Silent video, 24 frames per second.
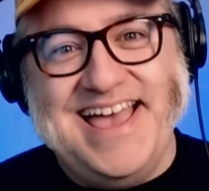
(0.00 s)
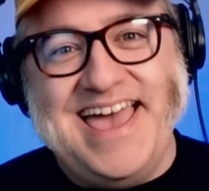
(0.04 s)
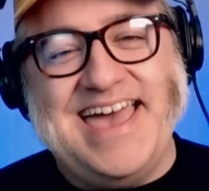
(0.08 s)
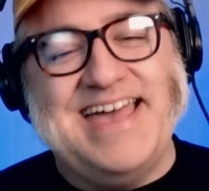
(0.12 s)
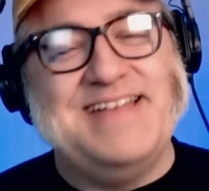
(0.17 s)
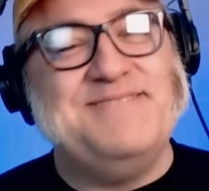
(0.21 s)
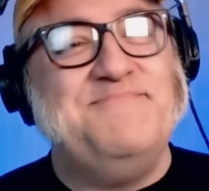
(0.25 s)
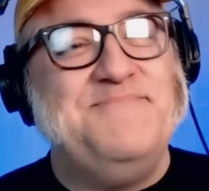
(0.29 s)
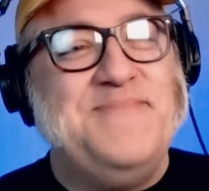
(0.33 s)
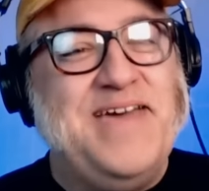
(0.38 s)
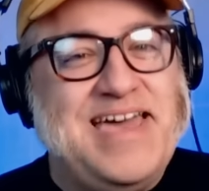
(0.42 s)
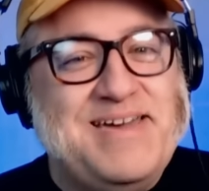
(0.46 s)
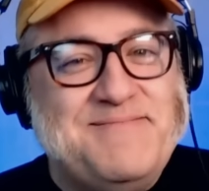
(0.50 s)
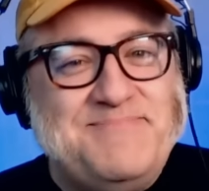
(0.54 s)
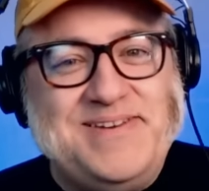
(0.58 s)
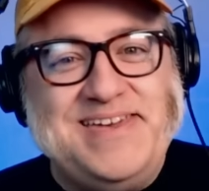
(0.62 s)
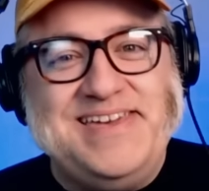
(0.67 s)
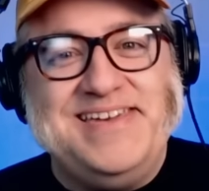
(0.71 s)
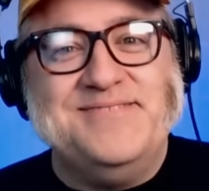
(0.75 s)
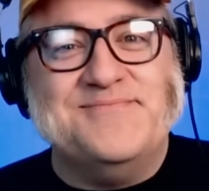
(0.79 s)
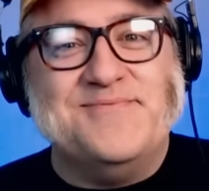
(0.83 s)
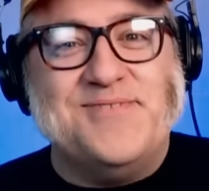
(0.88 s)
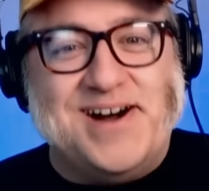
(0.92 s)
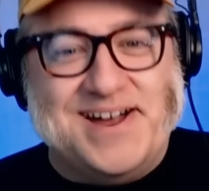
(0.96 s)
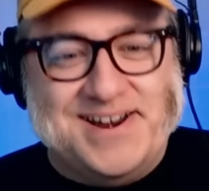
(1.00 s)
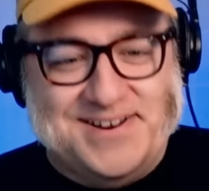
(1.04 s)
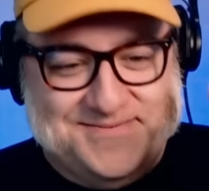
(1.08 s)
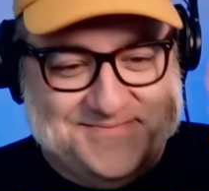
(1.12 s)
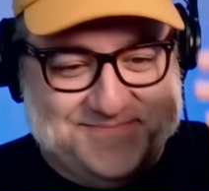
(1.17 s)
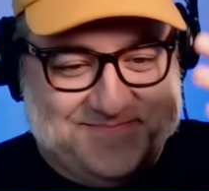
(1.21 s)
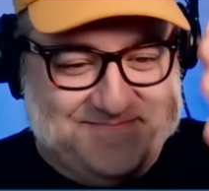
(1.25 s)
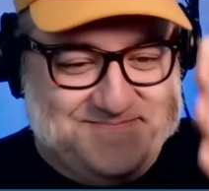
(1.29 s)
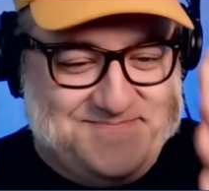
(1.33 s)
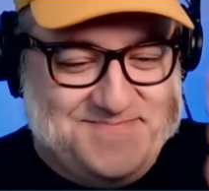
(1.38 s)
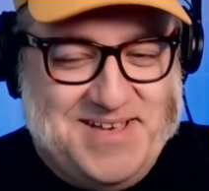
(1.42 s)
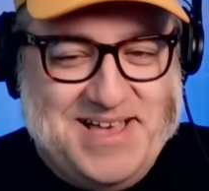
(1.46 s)
and maybe you want to
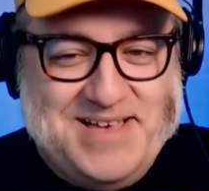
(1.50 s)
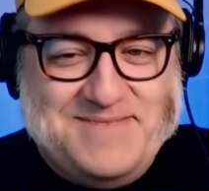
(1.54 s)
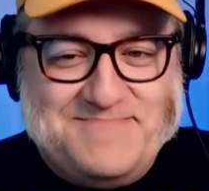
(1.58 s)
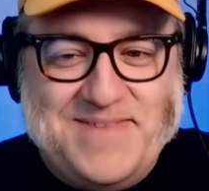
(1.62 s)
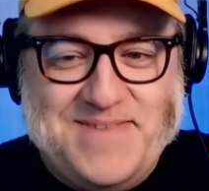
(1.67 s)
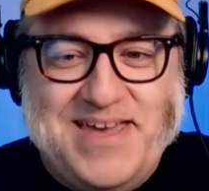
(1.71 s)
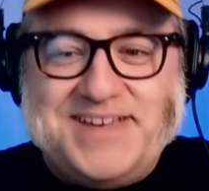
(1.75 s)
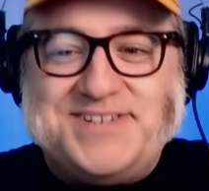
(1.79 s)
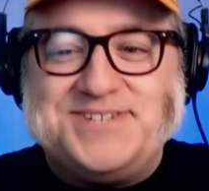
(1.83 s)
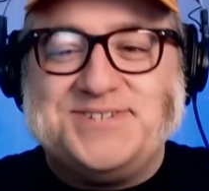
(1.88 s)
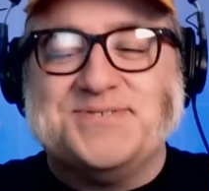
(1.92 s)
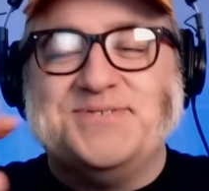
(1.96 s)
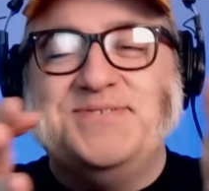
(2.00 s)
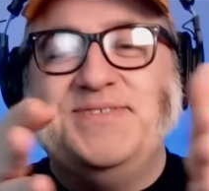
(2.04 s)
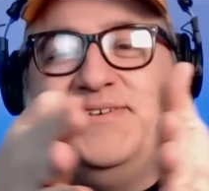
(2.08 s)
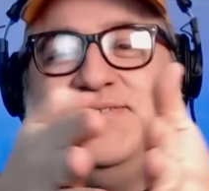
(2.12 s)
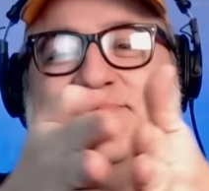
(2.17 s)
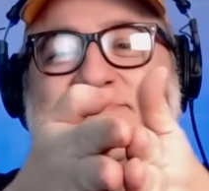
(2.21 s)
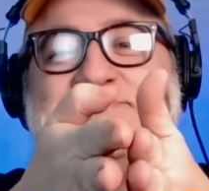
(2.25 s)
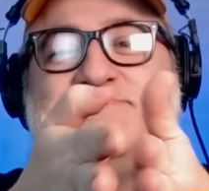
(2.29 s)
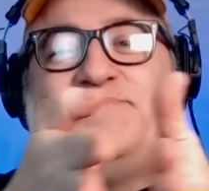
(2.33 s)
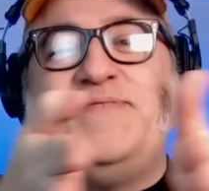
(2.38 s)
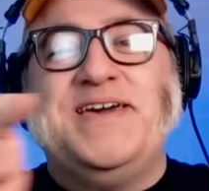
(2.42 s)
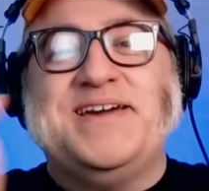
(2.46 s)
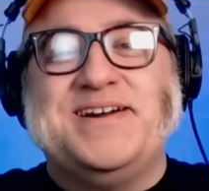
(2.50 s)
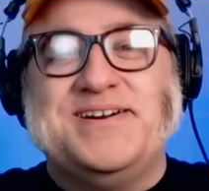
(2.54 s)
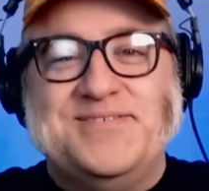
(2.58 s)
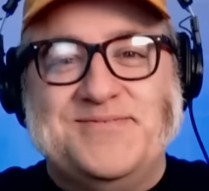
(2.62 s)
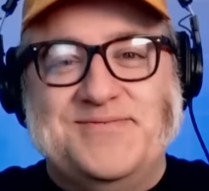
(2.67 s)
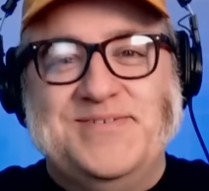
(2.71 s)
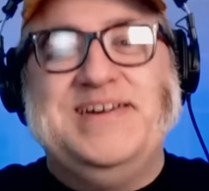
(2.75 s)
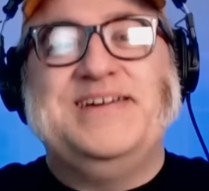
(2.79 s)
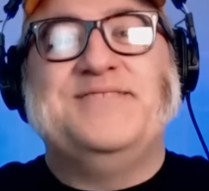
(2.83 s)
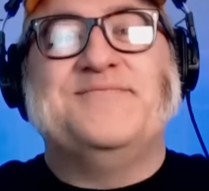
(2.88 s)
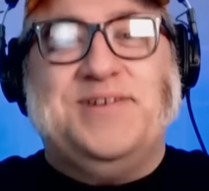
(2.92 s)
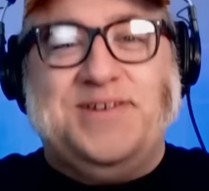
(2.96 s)
make sure that you pick a
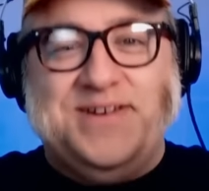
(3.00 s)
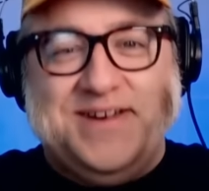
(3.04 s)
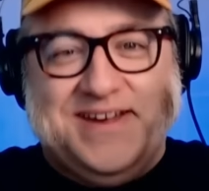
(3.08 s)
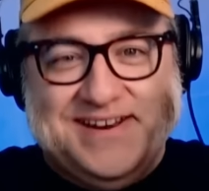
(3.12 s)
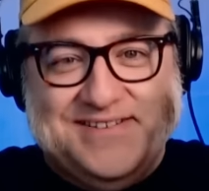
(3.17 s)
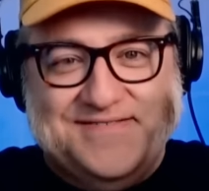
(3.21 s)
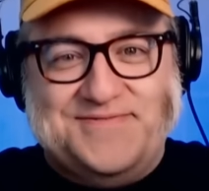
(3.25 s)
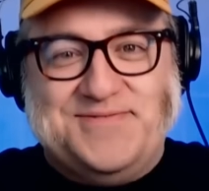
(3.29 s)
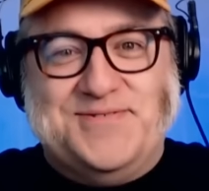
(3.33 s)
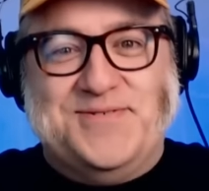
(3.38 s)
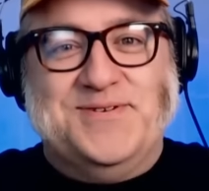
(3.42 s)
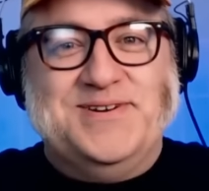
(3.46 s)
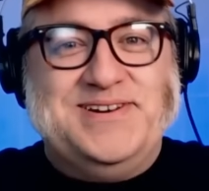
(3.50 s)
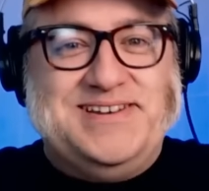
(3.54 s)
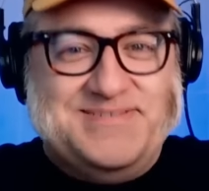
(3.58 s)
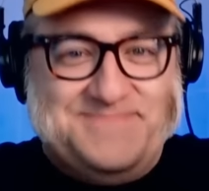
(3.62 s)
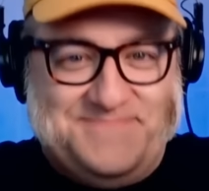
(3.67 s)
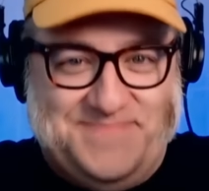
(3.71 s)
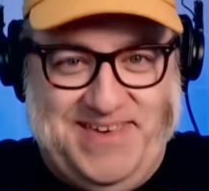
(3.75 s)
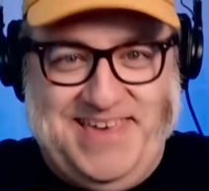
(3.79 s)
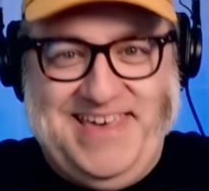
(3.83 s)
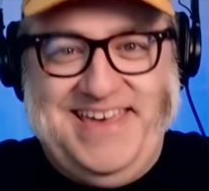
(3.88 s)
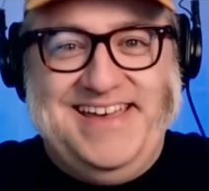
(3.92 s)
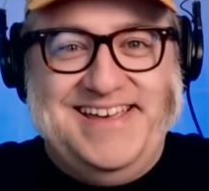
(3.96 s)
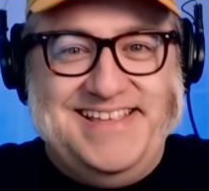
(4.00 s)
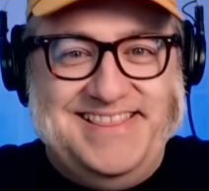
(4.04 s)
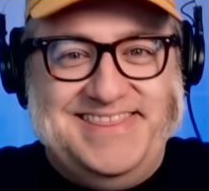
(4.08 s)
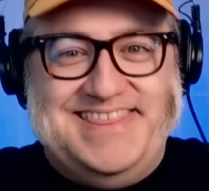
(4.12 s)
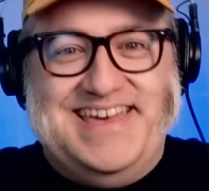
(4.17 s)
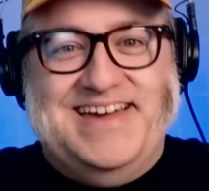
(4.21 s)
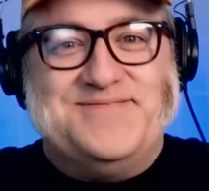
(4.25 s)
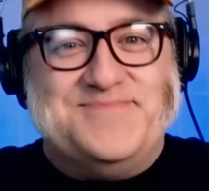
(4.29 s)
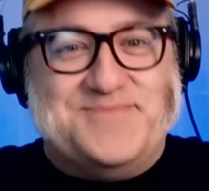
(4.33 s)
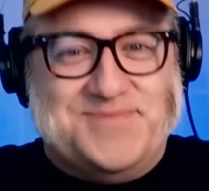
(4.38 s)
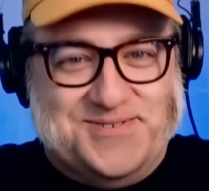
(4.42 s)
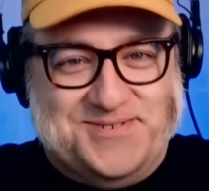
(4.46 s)
week where you can afford to be in
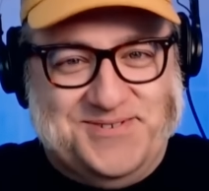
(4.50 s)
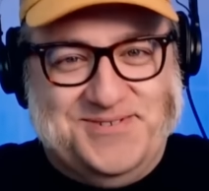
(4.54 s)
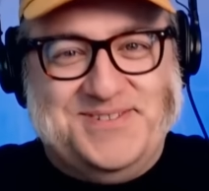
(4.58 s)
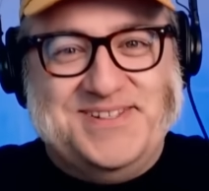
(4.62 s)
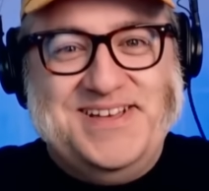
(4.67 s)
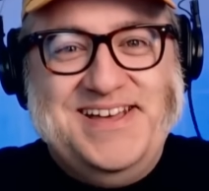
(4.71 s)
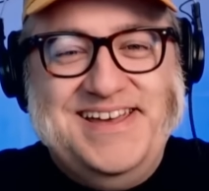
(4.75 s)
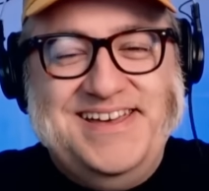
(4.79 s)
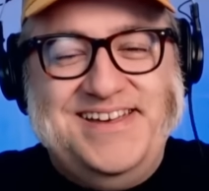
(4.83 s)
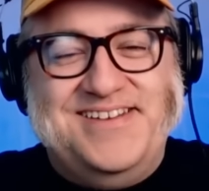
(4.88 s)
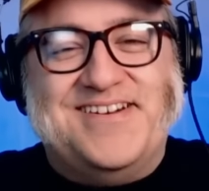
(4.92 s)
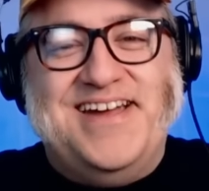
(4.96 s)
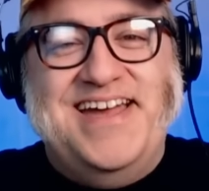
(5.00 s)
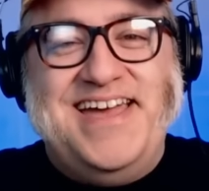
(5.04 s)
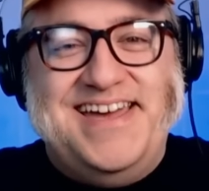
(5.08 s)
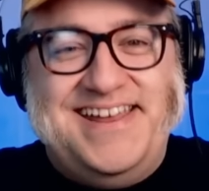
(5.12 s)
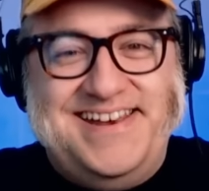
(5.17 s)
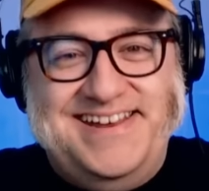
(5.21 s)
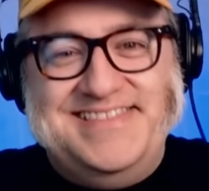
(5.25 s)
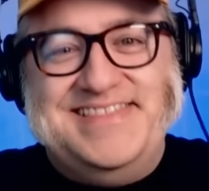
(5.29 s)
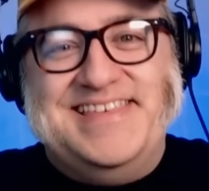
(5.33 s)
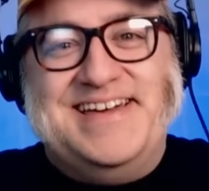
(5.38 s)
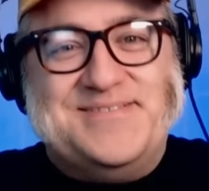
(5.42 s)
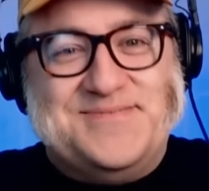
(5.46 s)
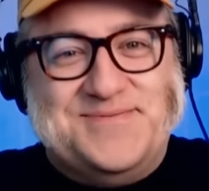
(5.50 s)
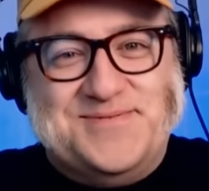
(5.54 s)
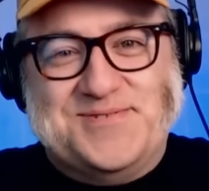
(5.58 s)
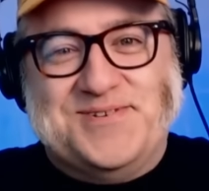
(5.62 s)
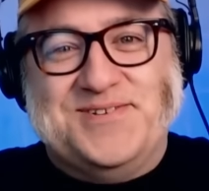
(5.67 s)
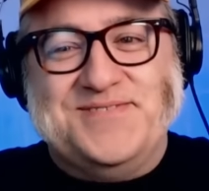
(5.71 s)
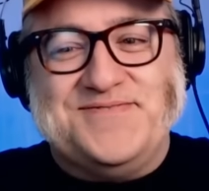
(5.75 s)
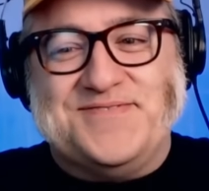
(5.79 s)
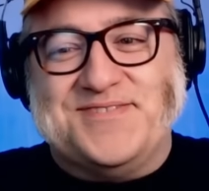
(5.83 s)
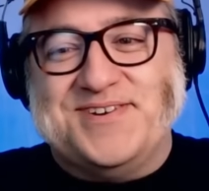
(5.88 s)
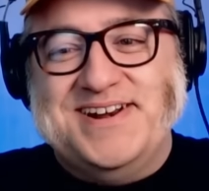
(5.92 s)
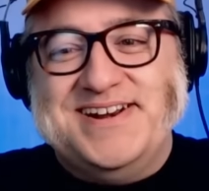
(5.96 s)
that world, your head in that
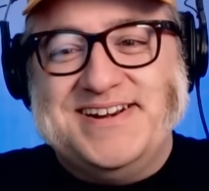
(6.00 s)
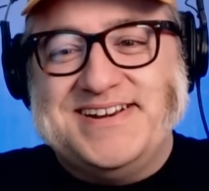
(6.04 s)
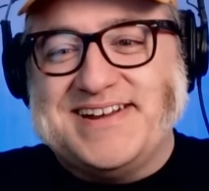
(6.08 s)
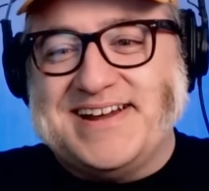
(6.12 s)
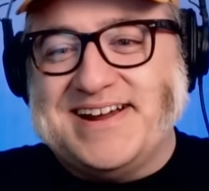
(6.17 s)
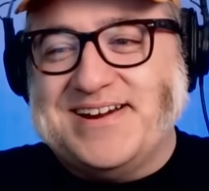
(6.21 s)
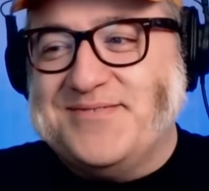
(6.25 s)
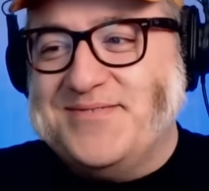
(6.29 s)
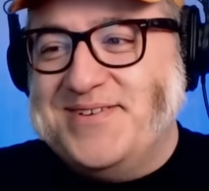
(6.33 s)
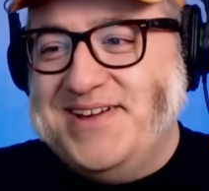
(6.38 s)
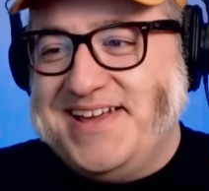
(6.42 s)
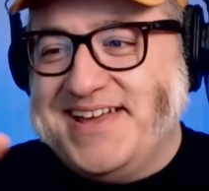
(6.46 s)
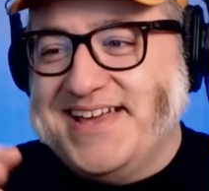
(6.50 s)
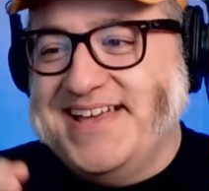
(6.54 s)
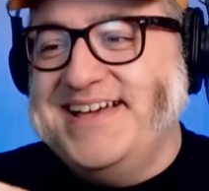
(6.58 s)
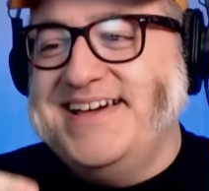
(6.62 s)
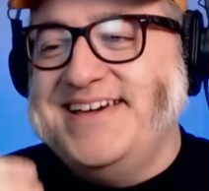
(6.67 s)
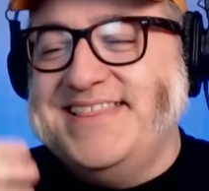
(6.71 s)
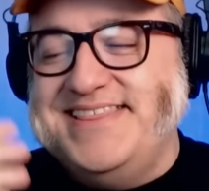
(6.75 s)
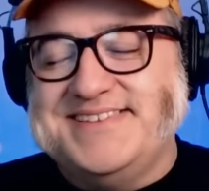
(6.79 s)
world for an entire week.